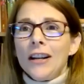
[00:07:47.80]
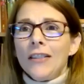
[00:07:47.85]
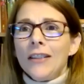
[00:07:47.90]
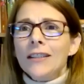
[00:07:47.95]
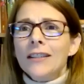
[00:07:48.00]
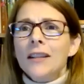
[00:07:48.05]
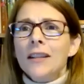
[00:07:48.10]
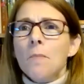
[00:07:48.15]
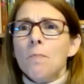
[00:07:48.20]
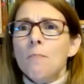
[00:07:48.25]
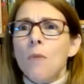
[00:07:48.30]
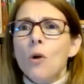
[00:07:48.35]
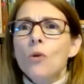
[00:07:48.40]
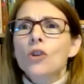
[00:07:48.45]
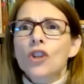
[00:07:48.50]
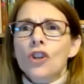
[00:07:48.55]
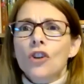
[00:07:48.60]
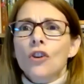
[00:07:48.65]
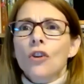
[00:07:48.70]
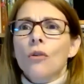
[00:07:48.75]
This is
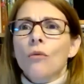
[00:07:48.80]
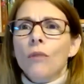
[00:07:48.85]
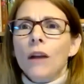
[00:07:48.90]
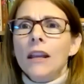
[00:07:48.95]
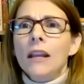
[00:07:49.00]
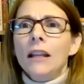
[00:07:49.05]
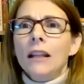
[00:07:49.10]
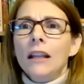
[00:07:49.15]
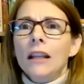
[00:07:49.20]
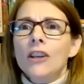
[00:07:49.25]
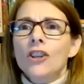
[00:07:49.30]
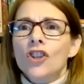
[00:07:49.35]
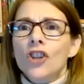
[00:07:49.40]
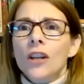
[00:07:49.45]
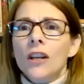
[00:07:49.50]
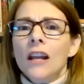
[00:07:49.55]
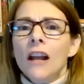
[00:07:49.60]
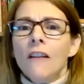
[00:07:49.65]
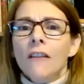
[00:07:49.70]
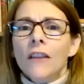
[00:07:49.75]
emotional
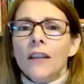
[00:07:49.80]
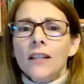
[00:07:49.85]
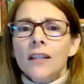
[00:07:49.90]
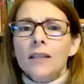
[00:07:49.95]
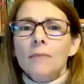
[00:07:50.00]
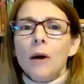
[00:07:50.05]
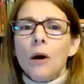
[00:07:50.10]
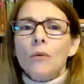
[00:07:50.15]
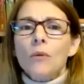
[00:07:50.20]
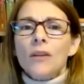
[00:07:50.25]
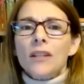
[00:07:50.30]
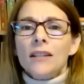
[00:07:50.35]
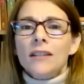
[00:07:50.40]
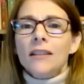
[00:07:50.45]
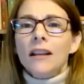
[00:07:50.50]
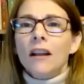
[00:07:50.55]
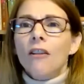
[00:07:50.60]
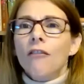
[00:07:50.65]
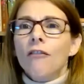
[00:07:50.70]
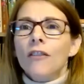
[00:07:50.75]
regulation. This is about
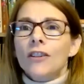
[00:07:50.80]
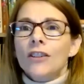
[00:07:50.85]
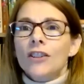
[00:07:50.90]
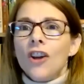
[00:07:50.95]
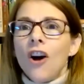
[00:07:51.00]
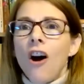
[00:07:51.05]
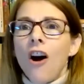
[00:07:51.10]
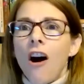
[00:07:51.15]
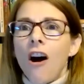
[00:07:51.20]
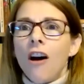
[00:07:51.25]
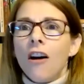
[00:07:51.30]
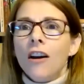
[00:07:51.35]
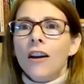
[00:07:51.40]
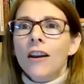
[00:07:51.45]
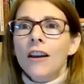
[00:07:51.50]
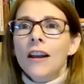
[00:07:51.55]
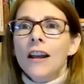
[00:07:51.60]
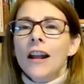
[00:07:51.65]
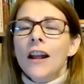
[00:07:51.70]
self talk.